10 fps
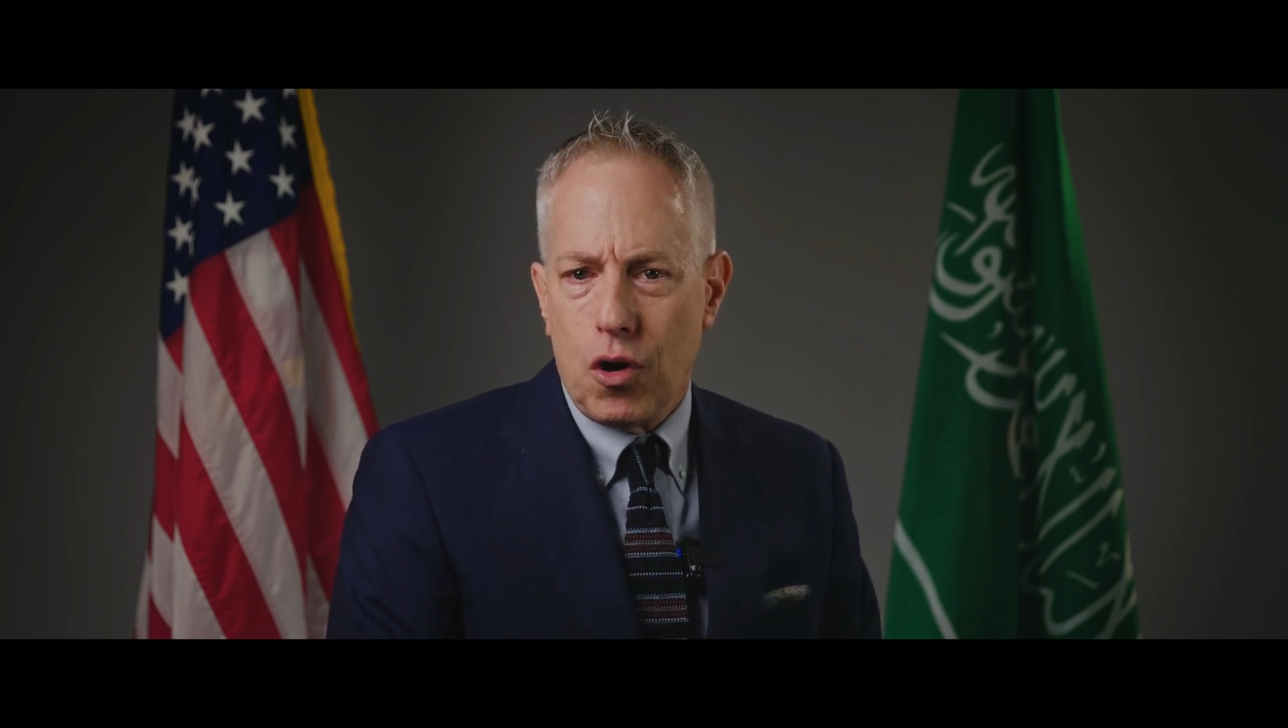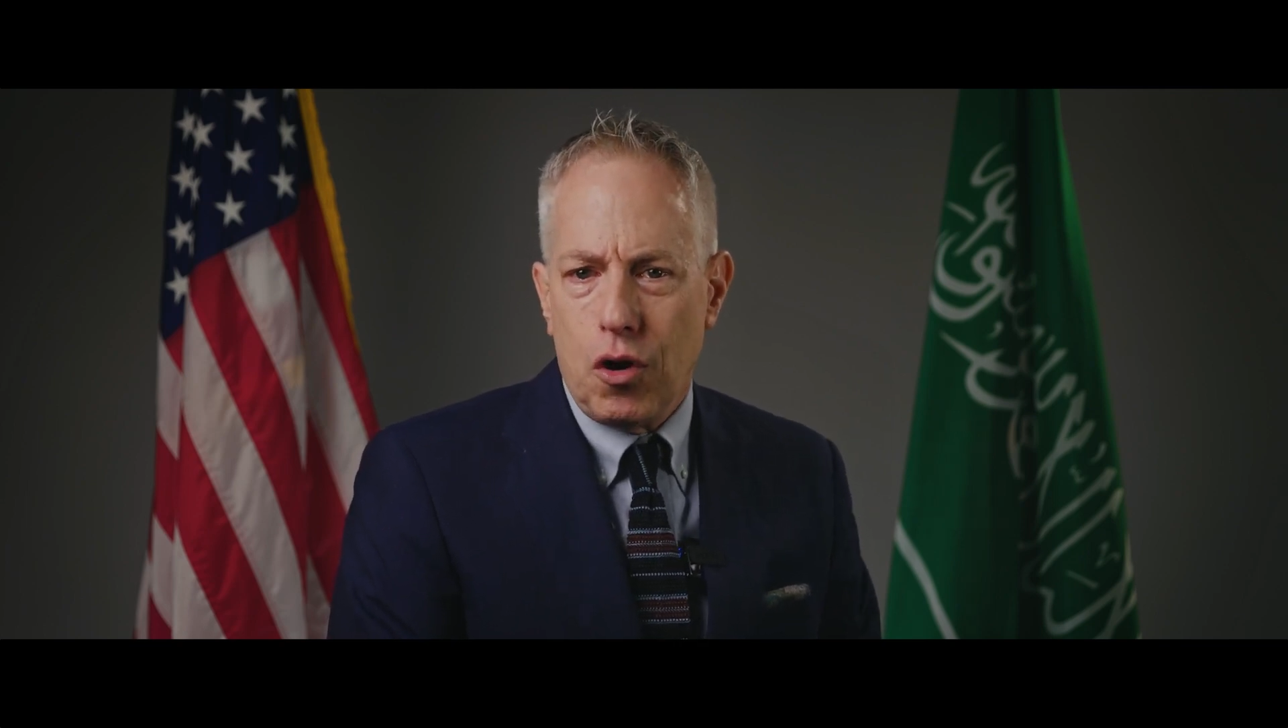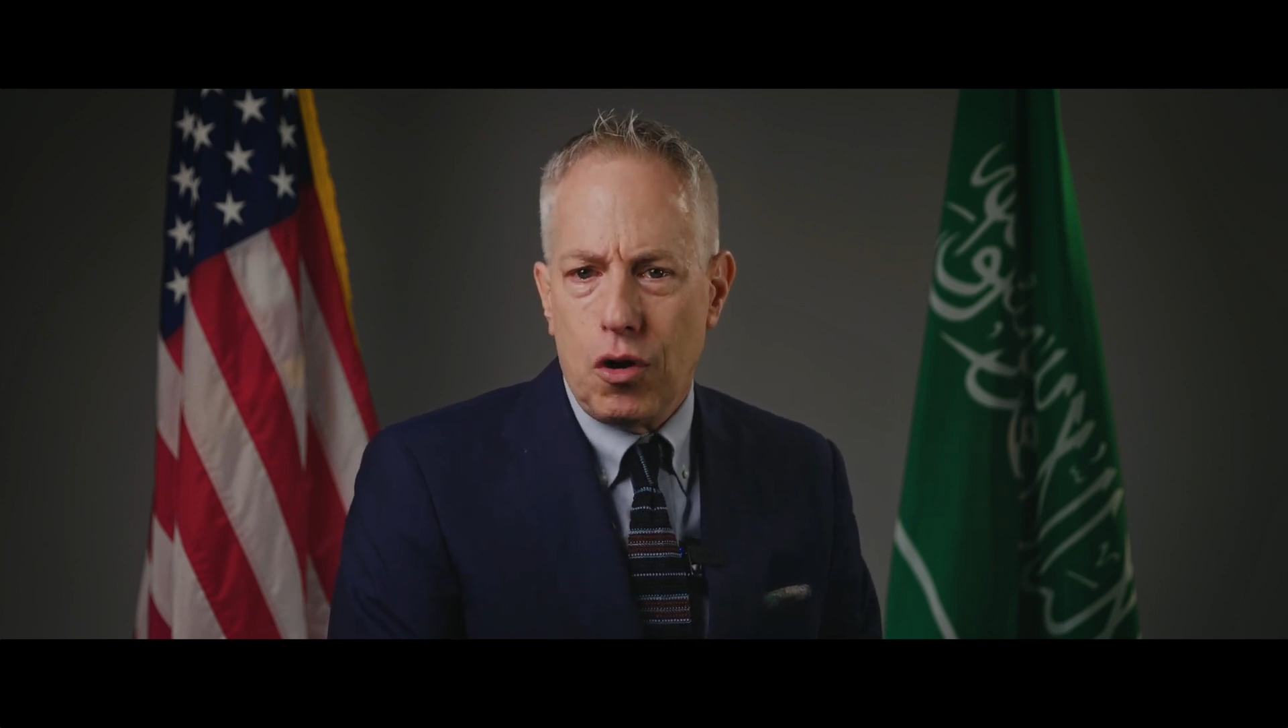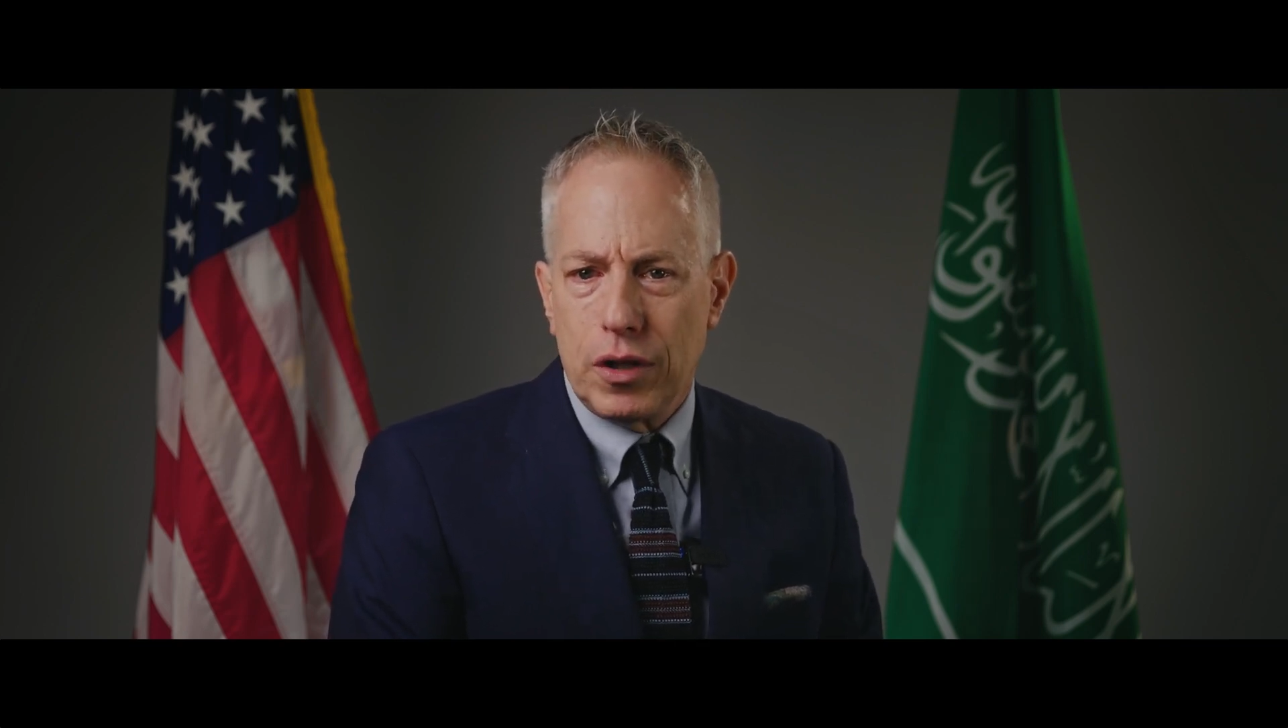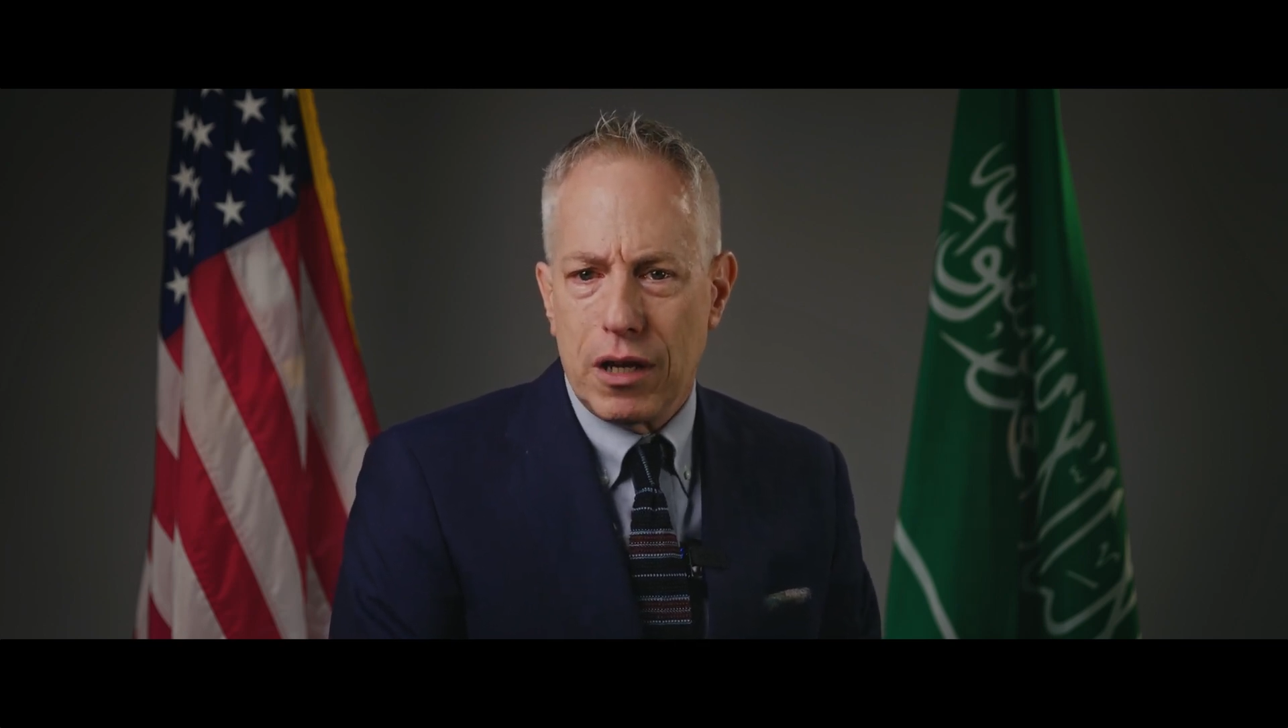
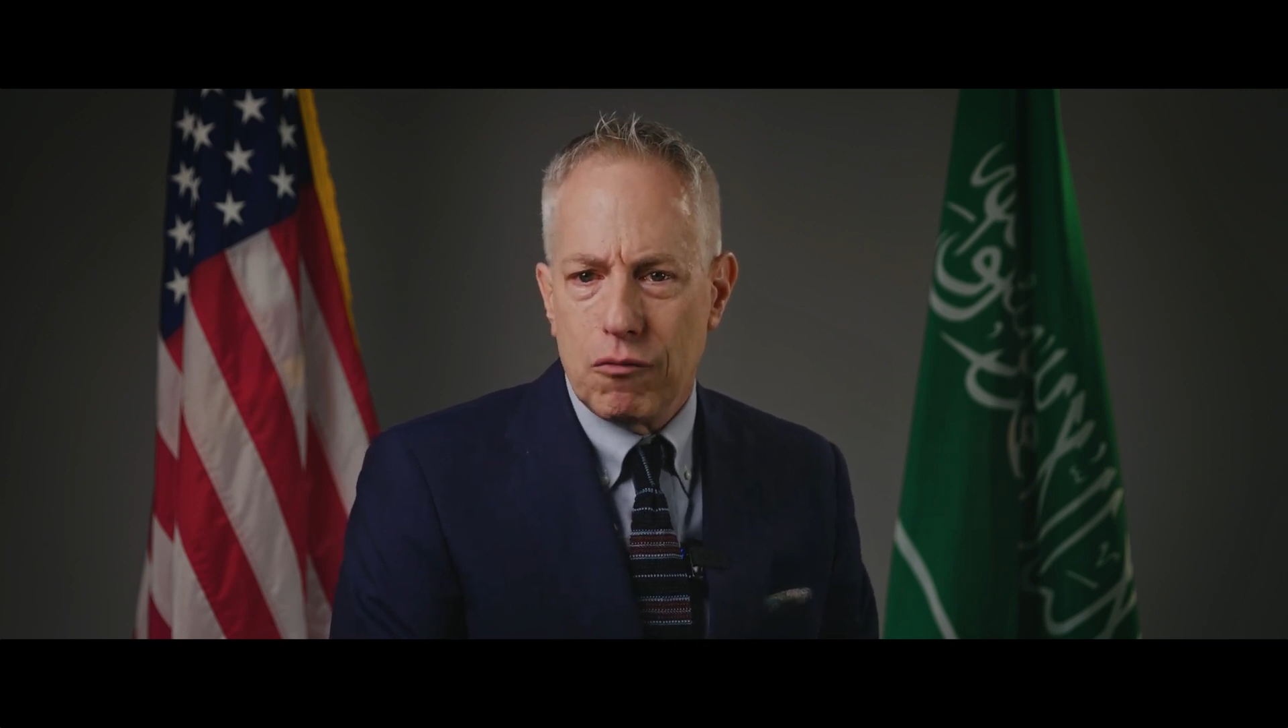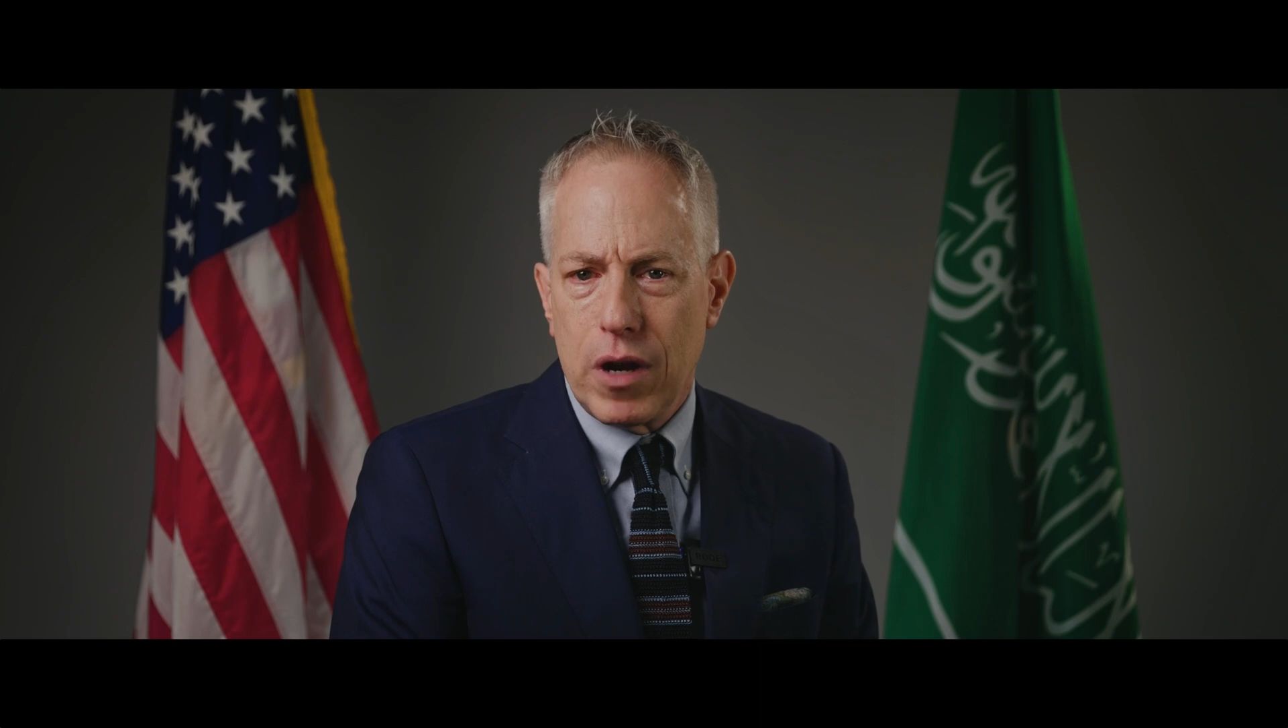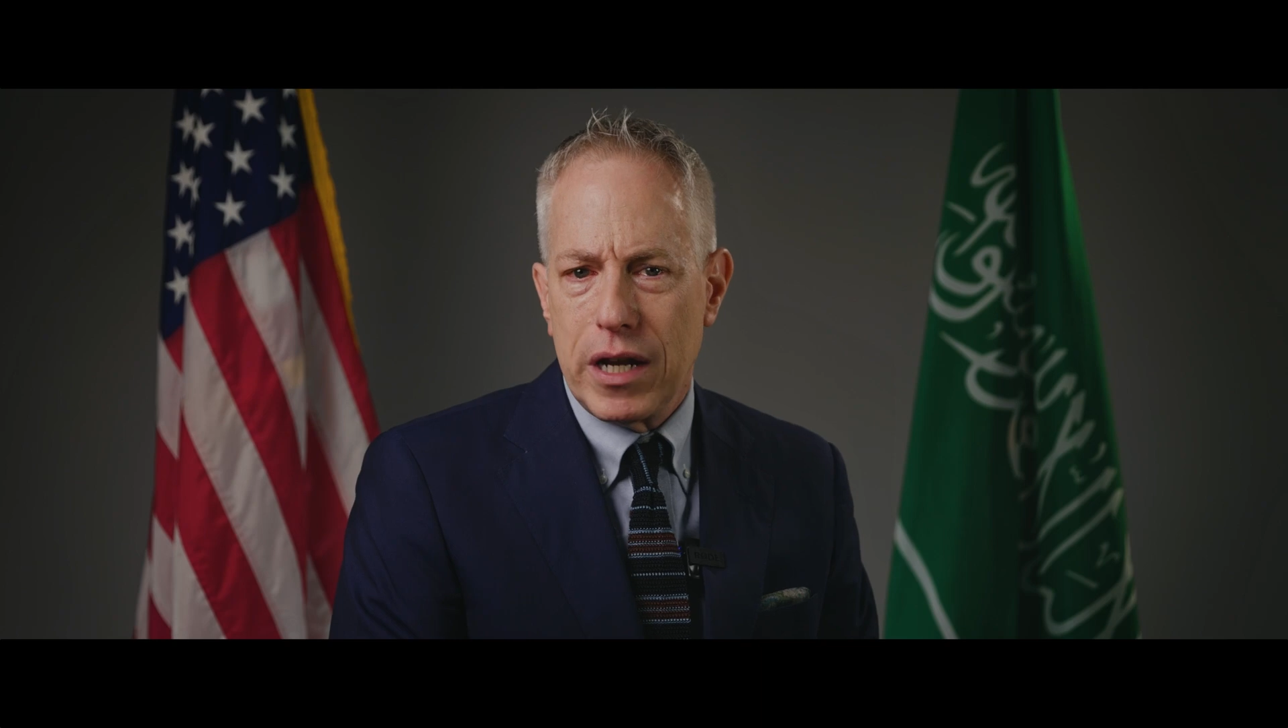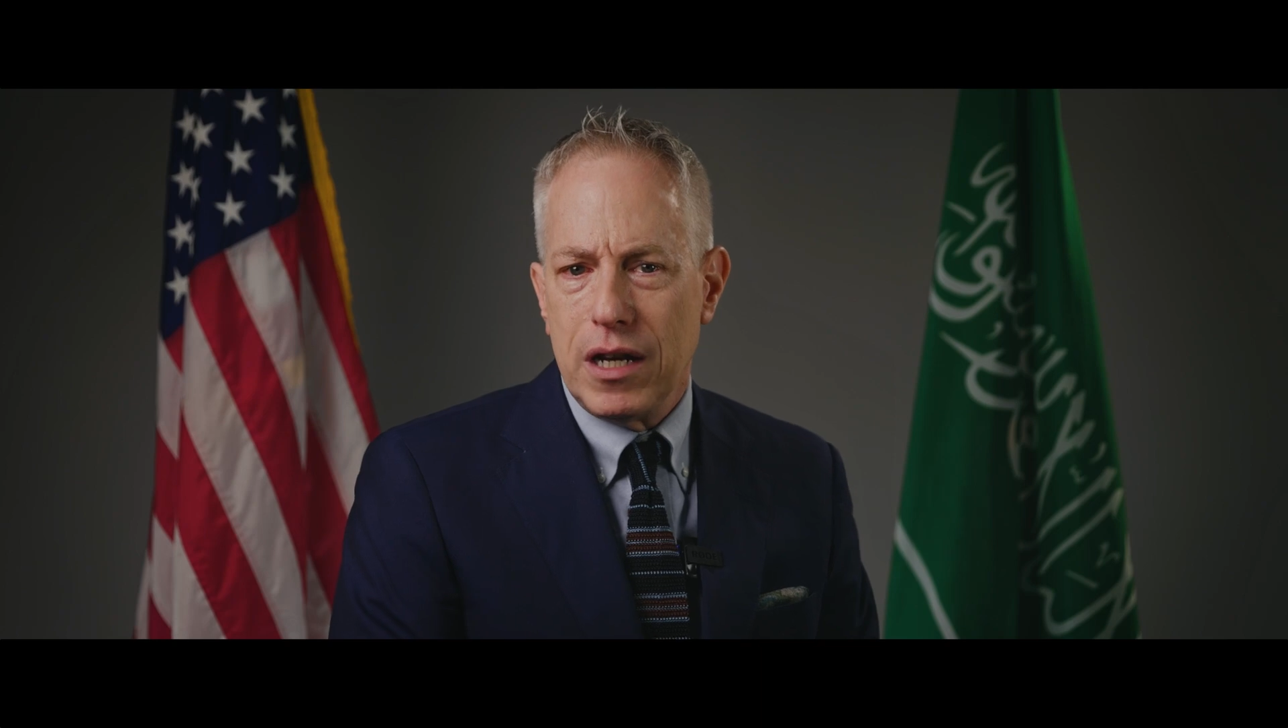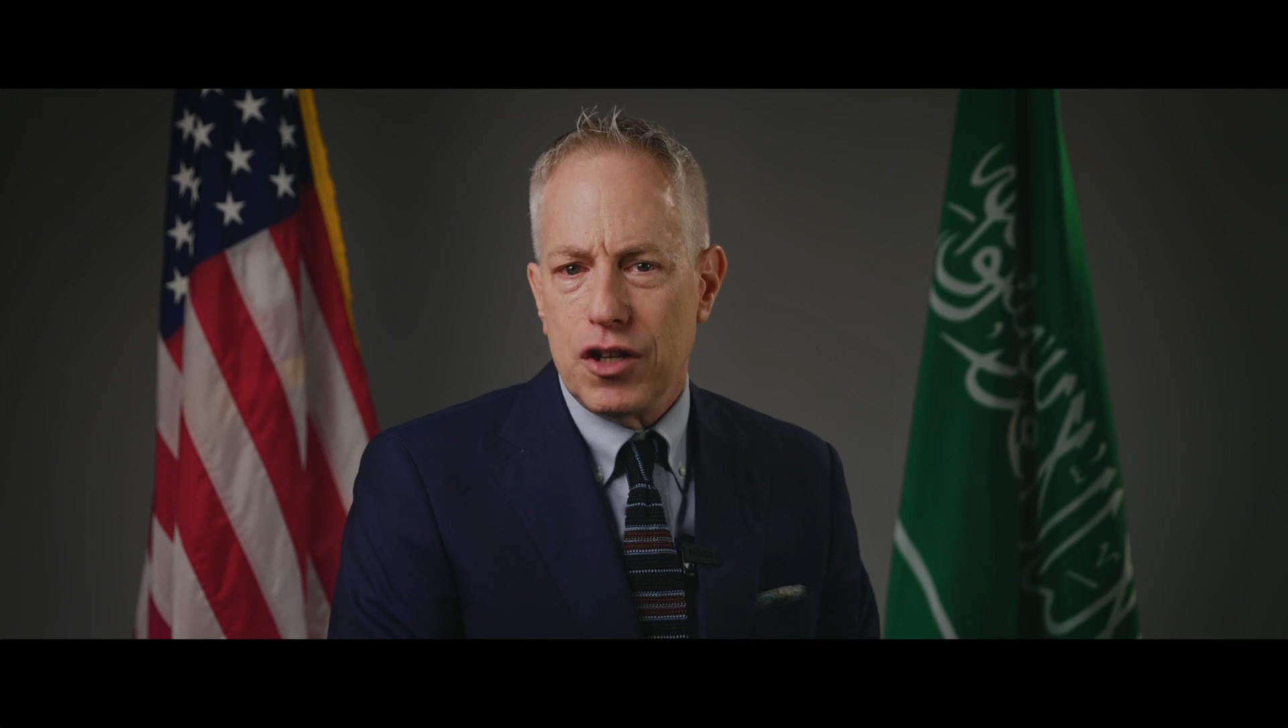all get
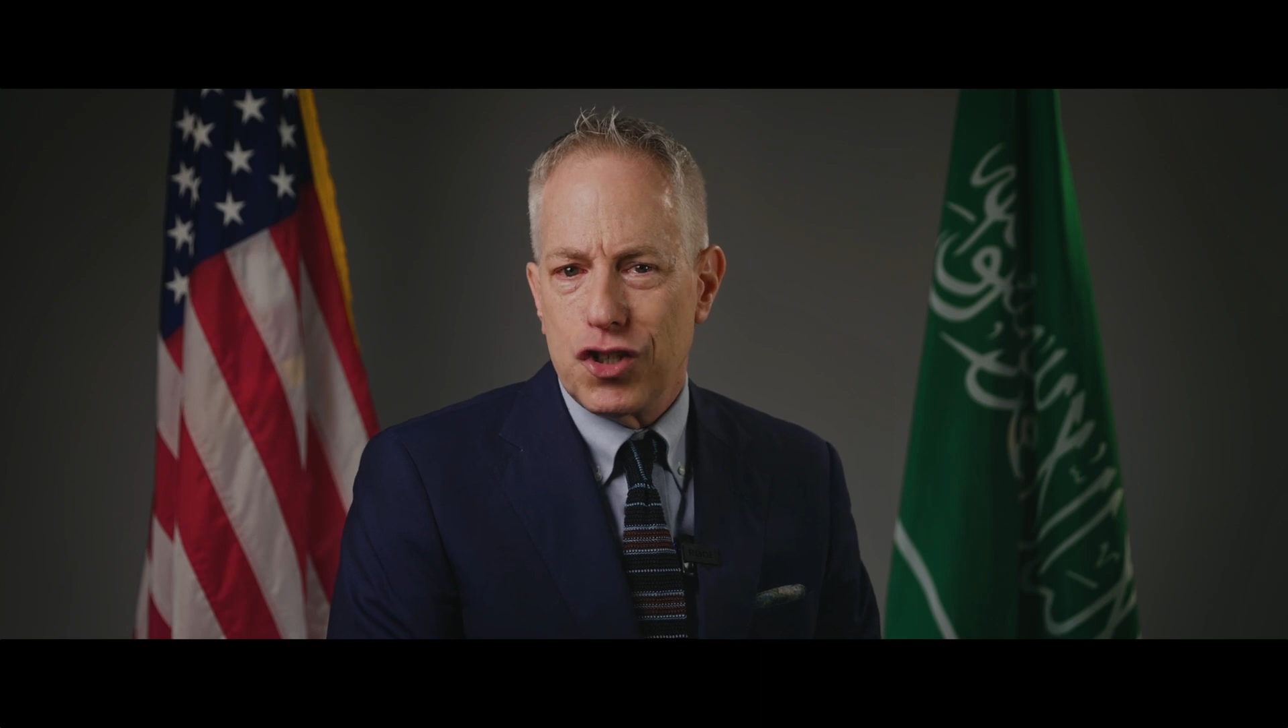ready to